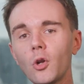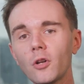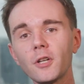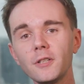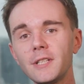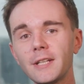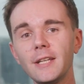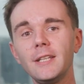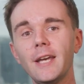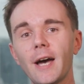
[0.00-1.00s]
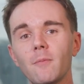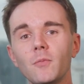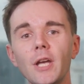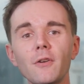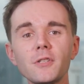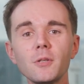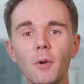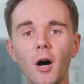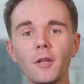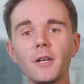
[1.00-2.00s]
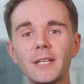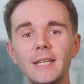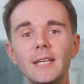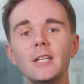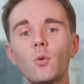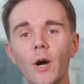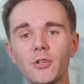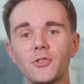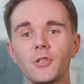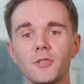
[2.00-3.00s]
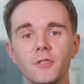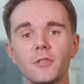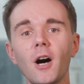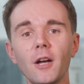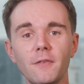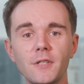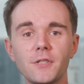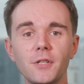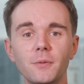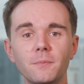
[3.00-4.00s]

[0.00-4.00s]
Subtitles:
not done digging yet. Here are some other key questions to dive into.